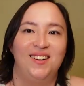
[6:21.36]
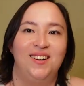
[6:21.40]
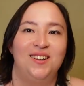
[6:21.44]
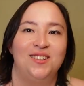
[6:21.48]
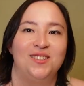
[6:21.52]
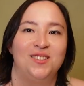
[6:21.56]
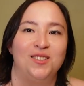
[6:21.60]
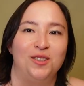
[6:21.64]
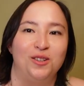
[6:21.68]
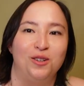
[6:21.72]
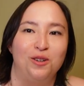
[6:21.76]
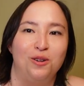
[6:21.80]

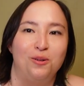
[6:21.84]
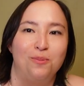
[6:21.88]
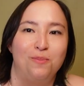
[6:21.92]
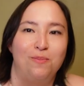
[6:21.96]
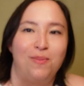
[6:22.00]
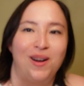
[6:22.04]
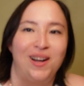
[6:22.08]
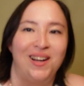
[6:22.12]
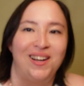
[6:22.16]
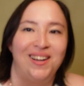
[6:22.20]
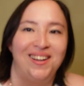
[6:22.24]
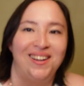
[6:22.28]
Also
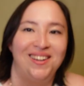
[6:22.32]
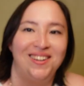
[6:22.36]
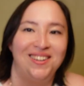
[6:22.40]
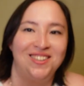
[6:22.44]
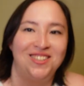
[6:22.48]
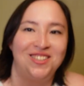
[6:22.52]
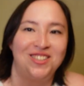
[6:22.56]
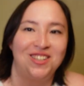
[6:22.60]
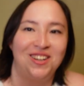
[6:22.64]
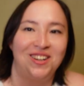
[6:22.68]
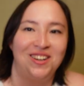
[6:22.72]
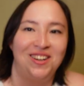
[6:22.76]
by
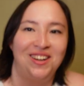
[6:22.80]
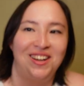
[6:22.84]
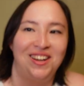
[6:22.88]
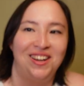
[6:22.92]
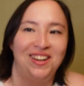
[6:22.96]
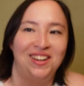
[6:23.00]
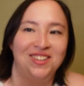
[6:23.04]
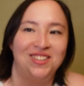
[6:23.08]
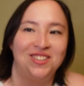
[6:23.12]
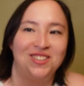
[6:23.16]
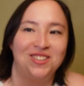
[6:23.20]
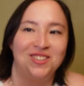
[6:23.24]
Jen
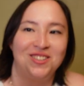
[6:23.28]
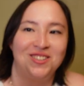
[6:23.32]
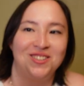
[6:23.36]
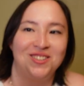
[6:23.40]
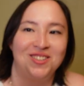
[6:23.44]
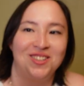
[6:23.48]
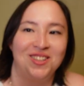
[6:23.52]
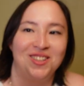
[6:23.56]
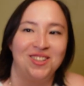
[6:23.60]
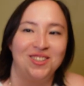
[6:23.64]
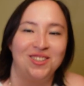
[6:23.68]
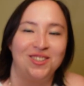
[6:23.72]
H is
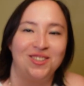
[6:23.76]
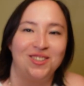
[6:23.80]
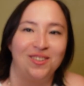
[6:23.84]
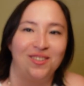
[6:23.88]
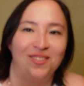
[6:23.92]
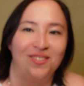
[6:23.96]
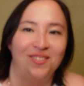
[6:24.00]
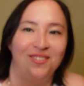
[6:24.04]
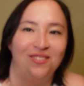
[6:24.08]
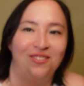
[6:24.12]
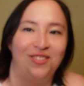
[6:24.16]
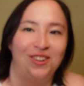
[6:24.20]
this
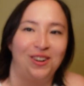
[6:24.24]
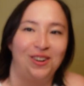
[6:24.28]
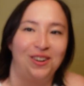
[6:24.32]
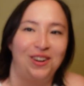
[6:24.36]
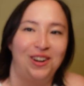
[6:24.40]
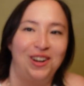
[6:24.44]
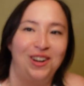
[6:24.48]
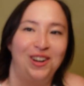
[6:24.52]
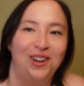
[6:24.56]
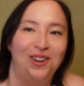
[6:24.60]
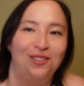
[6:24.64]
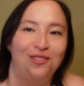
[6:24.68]

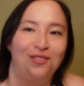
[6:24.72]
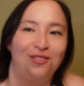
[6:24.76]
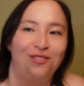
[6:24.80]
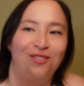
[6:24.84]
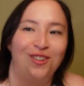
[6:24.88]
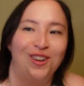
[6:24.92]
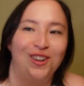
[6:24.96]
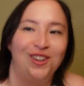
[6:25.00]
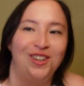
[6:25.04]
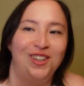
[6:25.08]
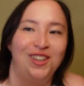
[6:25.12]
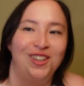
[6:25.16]
very
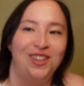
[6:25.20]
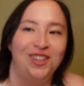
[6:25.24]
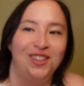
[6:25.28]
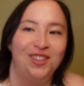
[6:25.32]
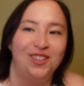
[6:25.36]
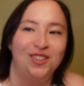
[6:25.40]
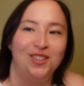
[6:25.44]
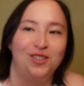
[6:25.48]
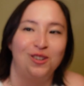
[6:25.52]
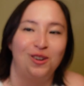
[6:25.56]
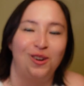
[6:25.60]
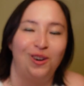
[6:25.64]
funny
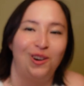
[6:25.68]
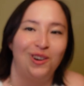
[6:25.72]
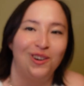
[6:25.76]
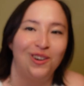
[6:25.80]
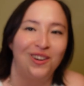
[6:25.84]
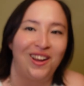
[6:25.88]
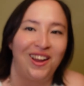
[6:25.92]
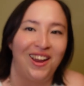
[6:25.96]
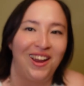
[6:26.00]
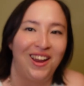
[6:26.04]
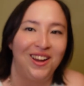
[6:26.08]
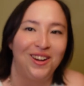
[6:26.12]

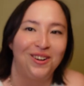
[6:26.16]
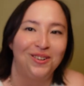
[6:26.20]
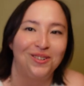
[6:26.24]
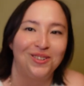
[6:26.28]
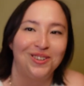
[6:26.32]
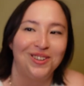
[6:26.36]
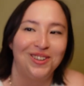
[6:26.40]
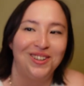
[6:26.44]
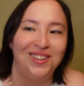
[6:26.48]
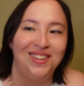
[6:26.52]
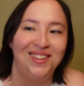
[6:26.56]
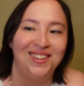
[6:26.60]
dog
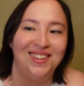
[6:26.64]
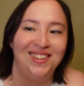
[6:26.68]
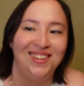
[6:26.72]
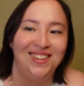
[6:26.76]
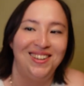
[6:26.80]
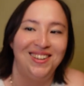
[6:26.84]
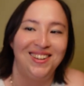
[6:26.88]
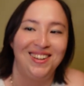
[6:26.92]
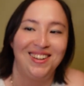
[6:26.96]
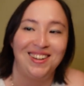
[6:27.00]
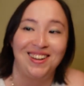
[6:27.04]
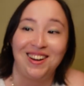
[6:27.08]
angrily
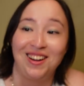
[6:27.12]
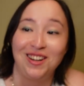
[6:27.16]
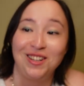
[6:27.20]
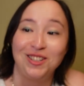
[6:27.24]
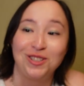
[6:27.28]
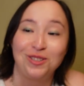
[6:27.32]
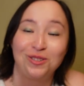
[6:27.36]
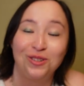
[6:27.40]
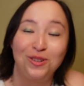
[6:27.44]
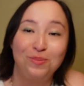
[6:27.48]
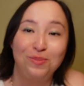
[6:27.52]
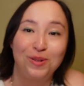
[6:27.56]
eating an
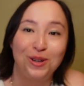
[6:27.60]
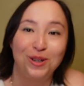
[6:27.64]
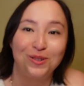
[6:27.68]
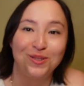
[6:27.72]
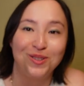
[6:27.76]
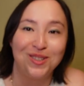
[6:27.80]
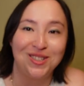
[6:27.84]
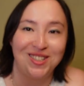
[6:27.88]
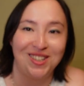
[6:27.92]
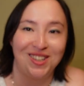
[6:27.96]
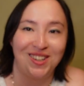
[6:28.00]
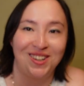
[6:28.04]
ice cream
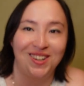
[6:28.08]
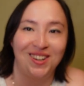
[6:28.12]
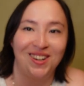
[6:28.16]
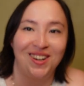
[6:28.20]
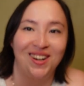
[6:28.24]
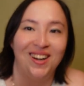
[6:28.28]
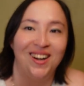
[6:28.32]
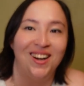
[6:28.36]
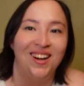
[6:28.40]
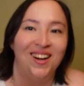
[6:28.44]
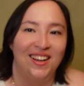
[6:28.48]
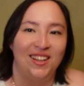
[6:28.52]
cone
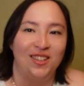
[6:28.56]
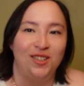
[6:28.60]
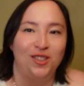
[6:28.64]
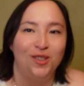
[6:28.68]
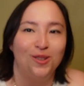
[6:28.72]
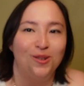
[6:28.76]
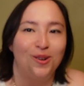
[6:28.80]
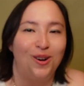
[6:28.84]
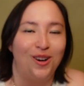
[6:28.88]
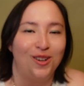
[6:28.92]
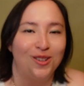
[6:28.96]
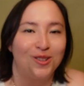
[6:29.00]
sticker. I
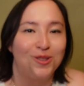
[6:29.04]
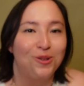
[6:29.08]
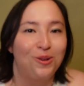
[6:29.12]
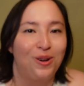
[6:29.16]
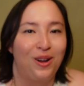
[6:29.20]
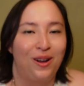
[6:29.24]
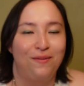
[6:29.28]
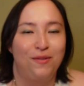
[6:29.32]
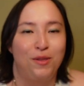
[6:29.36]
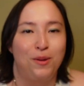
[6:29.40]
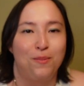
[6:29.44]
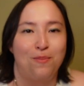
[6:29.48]
do also
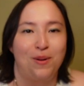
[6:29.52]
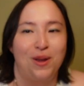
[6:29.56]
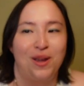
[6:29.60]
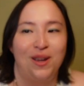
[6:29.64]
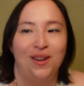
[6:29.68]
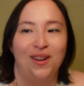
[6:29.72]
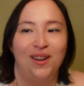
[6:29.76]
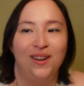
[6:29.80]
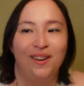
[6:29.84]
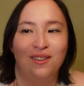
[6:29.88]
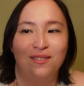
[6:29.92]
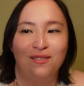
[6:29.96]
have the
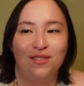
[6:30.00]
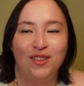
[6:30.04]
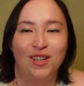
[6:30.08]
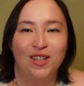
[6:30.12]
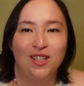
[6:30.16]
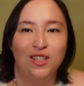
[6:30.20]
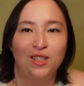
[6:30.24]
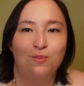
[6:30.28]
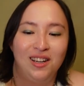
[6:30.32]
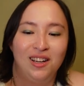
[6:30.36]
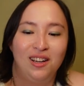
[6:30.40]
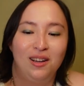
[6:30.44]
pin of
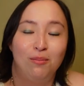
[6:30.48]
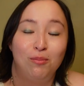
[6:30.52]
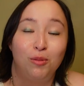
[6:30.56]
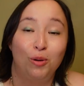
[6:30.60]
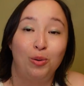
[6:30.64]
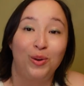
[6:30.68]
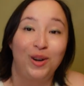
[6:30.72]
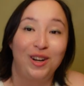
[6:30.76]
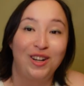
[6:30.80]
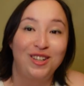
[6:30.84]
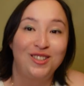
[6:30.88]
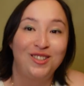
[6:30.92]
this, but
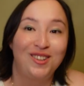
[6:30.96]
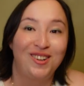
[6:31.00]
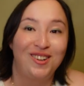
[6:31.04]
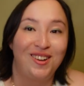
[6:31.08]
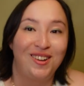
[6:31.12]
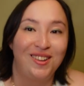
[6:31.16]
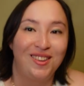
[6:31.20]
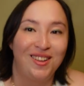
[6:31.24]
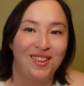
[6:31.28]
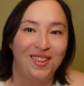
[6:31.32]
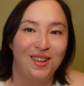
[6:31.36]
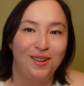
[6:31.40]
when I
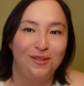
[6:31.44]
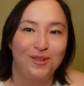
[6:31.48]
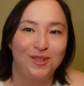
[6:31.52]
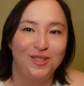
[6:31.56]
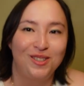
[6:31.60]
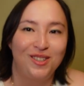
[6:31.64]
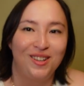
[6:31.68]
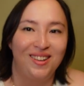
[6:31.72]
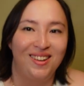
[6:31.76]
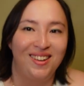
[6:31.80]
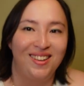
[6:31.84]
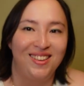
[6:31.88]
saw that they were
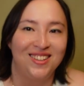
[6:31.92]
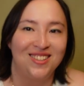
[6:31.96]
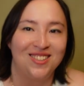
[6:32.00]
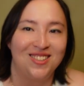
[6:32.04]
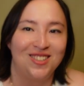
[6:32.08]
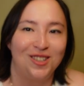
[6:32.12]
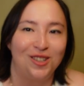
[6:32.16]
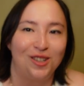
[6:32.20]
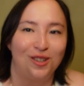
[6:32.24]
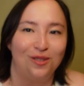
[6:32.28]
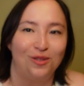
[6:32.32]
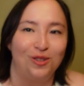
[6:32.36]
selling the
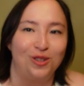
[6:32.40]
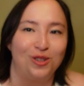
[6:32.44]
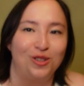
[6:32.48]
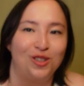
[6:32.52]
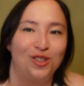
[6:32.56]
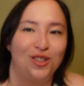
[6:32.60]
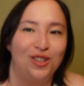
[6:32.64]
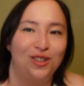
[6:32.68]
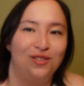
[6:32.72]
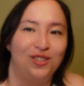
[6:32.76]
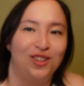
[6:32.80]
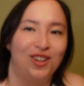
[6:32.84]
sticker
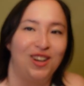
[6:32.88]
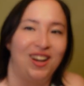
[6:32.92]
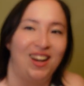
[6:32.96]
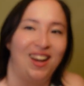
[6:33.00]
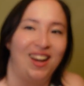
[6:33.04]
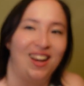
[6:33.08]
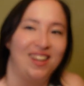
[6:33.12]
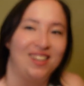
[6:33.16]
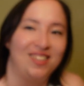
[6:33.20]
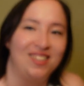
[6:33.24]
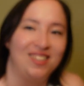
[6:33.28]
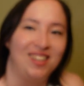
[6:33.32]
version of it, I
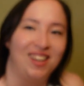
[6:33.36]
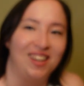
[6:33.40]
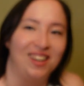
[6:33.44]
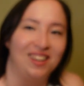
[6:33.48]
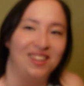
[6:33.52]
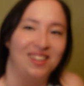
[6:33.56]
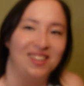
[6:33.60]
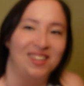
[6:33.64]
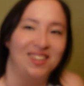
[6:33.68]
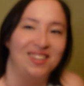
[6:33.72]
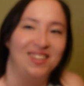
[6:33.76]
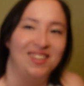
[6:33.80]
had to
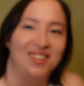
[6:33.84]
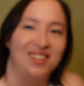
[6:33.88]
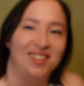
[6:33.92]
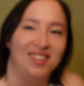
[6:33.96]
get it.